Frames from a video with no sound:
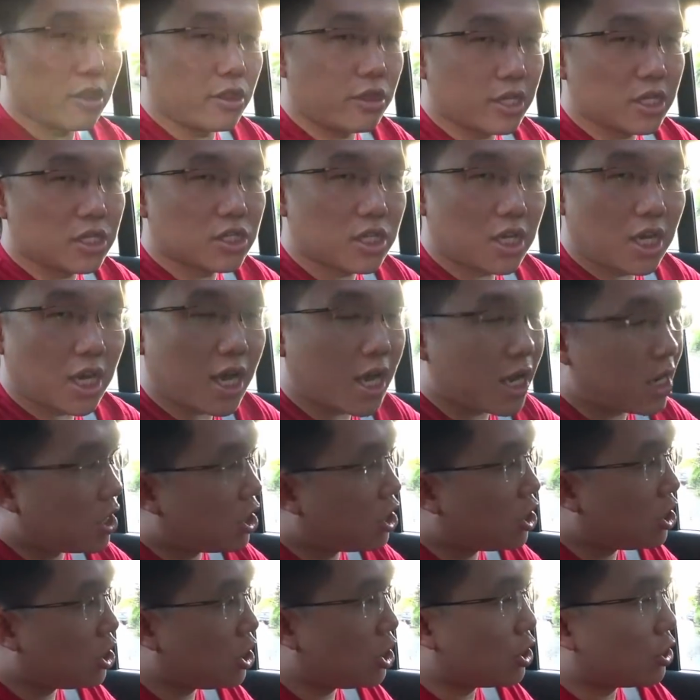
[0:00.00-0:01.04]
This guy
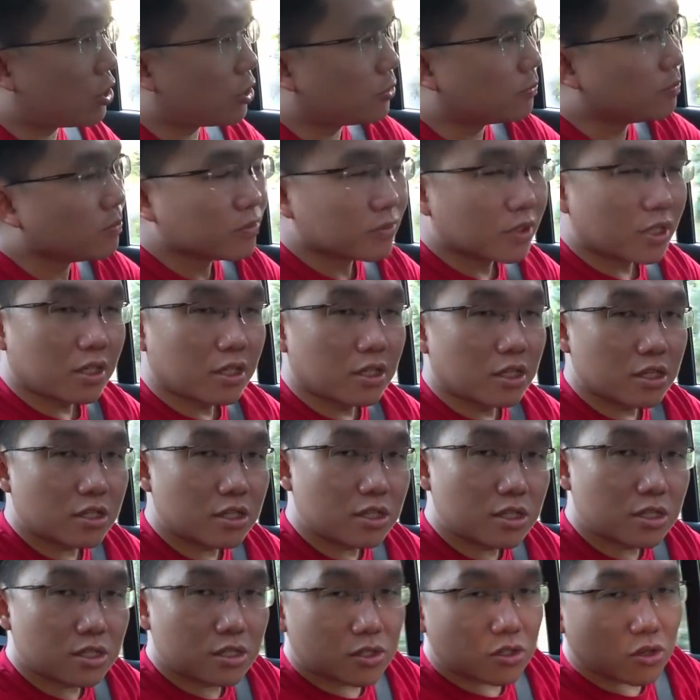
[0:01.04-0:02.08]
here,
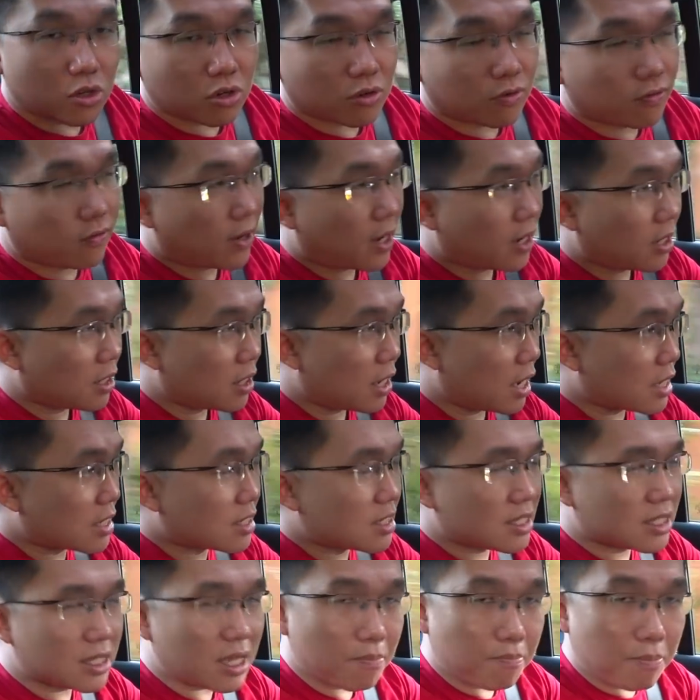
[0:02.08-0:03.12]
this is sort of like a
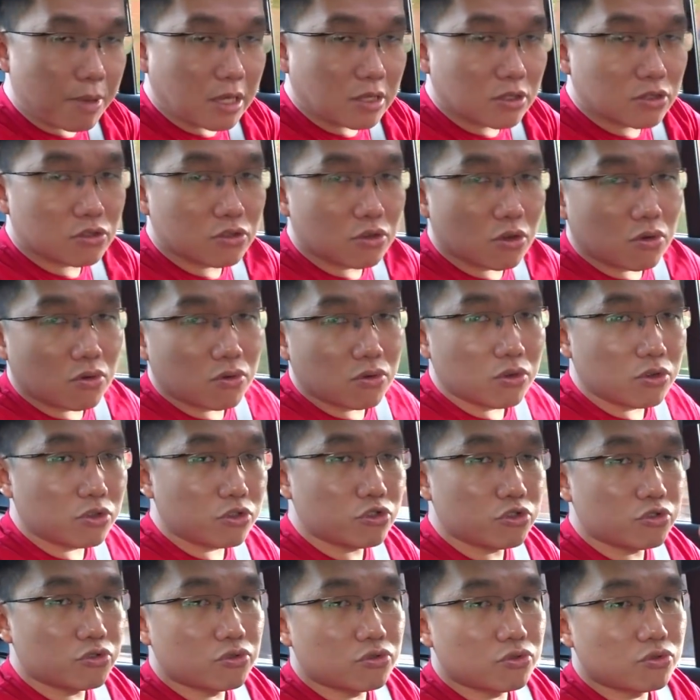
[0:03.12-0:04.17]
stepping stone
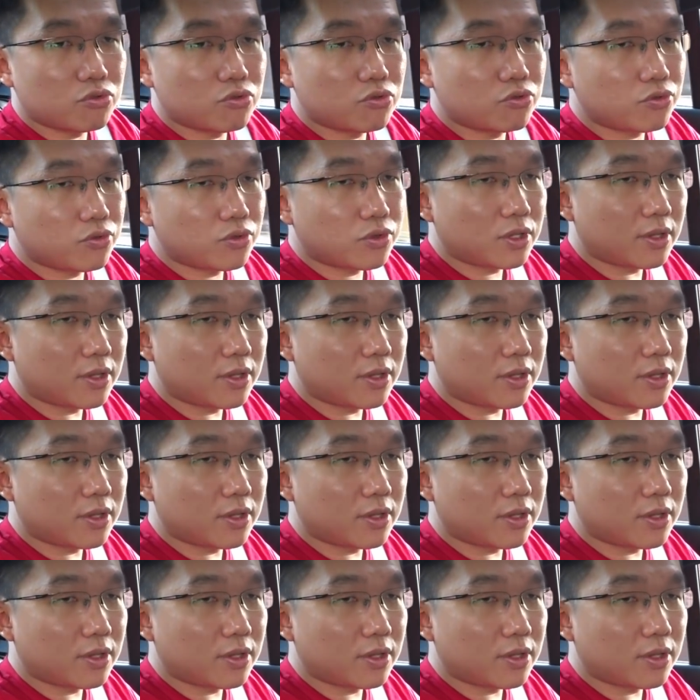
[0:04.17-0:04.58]
to